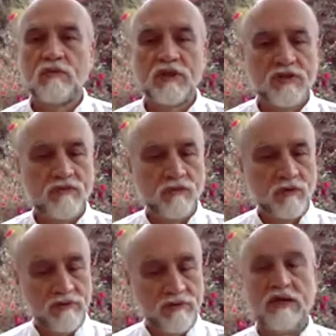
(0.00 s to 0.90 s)
which
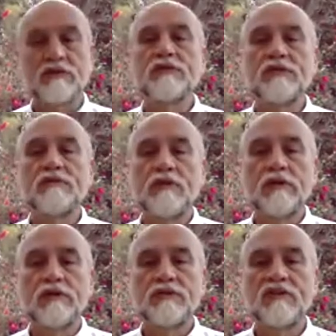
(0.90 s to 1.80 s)
for thousands of
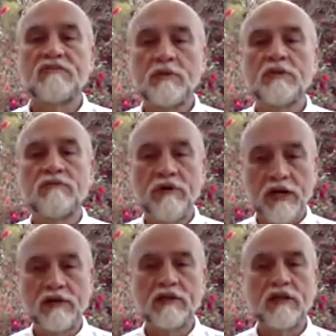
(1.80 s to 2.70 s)
years have
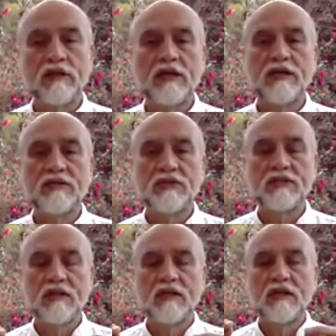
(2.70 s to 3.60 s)
been
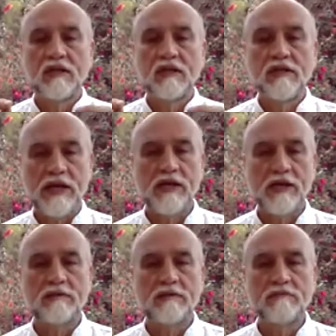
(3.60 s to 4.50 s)
recognized,
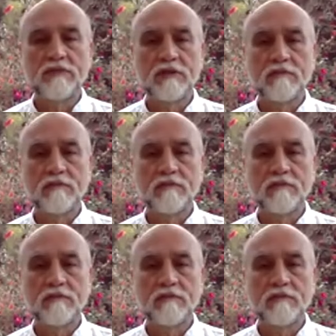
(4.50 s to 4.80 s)
named